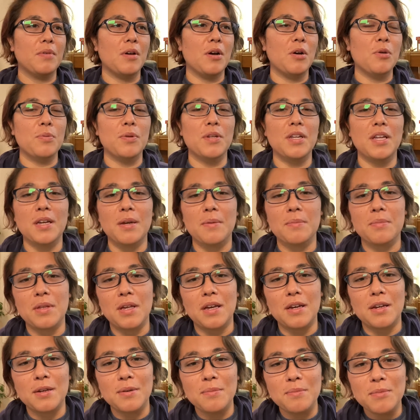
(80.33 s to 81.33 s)
opening up
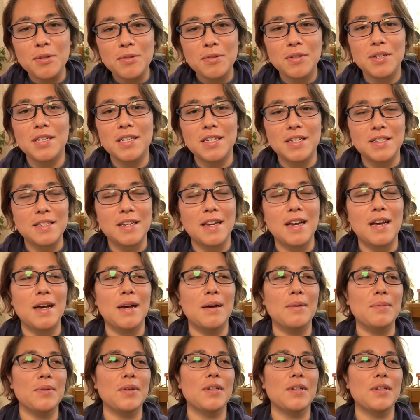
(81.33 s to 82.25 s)
that community tab,